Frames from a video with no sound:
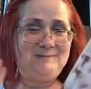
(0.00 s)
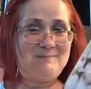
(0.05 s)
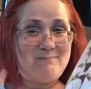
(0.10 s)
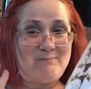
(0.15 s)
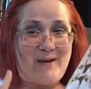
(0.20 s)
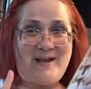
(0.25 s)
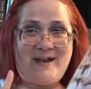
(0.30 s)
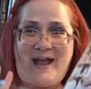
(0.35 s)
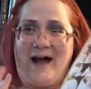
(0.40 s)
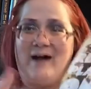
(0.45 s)

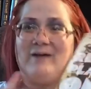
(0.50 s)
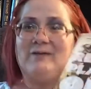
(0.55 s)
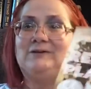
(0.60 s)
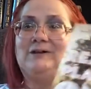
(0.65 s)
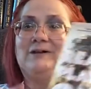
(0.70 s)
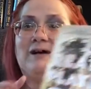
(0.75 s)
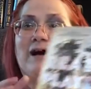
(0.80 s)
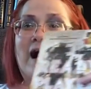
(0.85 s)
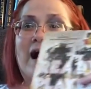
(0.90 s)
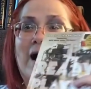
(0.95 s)
but yeah,
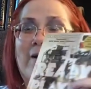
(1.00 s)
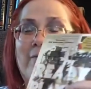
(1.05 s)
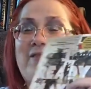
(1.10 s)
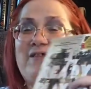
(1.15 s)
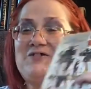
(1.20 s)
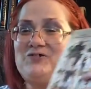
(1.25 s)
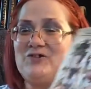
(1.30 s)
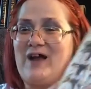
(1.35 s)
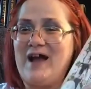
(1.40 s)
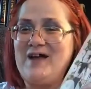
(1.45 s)
I'm going to
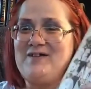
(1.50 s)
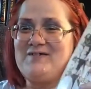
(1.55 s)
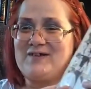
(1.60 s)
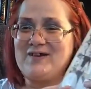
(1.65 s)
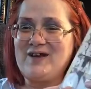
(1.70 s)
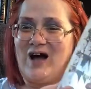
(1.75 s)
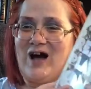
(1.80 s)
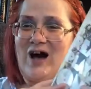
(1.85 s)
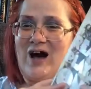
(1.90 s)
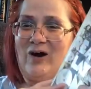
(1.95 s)
let you guys
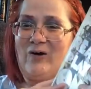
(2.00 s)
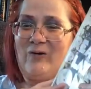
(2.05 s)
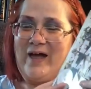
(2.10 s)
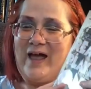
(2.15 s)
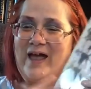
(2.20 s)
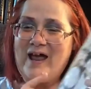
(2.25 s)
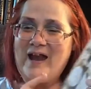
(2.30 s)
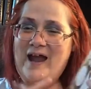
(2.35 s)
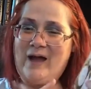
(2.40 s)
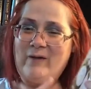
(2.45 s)
go,
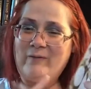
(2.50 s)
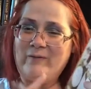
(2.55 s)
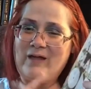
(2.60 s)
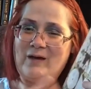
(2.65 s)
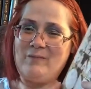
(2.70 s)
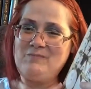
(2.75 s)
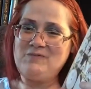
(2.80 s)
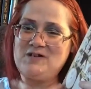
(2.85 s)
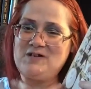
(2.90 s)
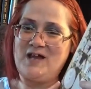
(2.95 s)
and I
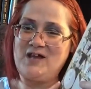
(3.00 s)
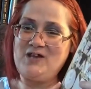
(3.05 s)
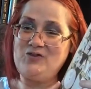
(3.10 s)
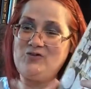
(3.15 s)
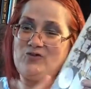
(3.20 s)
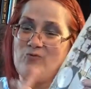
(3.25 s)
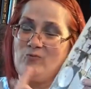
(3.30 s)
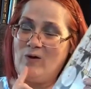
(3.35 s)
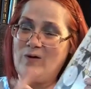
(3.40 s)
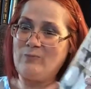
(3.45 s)
will update
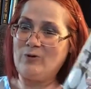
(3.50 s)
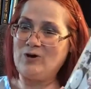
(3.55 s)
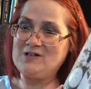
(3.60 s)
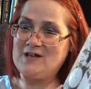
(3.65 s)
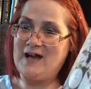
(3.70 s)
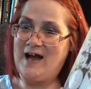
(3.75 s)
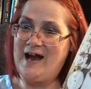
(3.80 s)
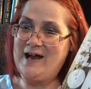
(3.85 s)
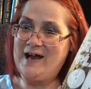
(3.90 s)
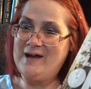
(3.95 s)
you one more
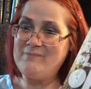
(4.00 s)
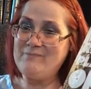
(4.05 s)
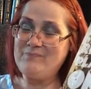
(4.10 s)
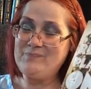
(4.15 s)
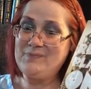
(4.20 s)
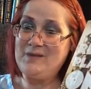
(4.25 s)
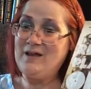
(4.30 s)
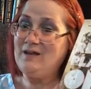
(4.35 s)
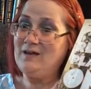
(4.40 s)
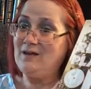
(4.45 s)
time
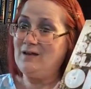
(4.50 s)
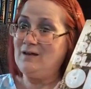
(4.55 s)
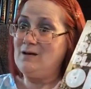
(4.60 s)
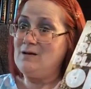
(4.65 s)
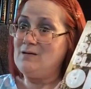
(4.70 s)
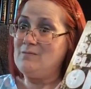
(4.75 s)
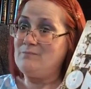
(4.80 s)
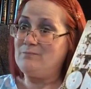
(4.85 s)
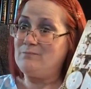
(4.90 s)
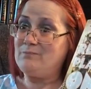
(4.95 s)

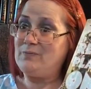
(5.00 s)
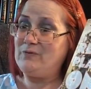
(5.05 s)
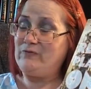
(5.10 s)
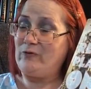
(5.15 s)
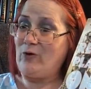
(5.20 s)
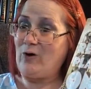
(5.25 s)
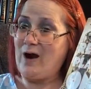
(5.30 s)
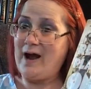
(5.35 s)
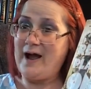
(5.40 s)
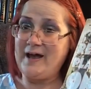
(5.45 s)

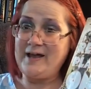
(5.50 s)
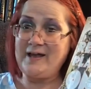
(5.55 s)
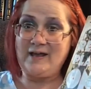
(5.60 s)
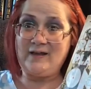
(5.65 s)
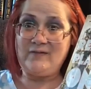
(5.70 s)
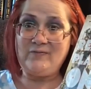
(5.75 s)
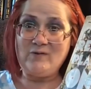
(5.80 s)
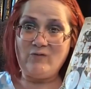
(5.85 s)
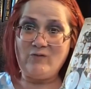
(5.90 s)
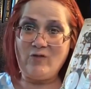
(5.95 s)
before I
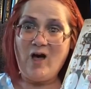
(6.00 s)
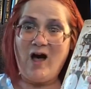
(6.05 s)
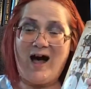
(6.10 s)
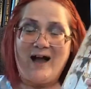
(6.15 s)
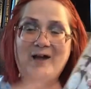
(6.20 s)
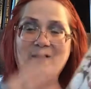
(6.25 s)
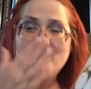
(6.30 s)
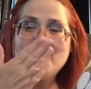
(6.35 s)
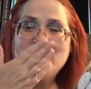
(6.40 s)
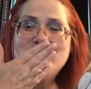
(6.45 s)
end the vlog.
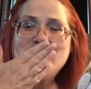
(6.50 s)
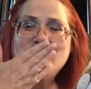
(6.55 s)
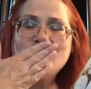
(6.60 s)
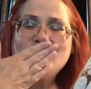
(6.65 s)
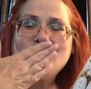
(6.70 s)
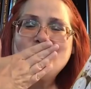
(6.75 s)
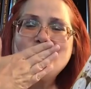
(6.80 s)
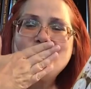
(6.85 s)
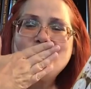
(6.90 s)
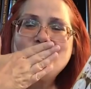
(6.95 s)

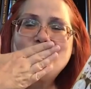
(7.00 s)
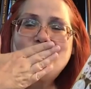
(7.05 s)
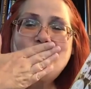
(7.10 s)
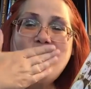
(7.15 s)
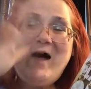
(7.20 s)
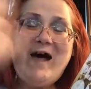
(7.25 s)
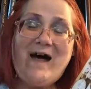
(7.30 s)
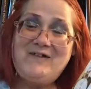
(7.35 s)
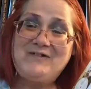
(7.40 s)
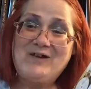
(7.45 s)

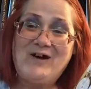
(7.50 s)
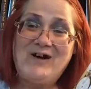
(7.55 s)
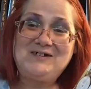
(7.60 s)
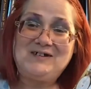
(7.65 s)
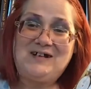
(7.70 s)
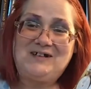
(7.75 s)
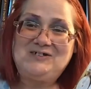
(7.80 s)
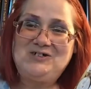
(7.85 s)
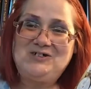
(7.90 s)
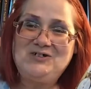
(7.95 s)
So I'll
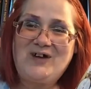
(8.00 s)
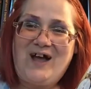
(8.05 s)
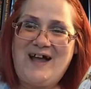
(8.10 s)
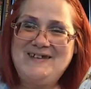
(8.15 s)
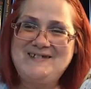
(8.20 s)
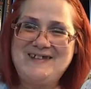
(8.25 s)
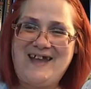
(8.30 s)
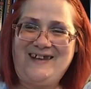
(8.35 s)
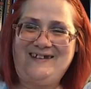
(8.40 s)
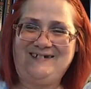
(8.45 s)
talk to you
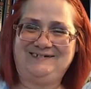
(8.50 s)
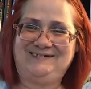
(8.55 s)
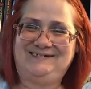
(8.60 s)
guys then.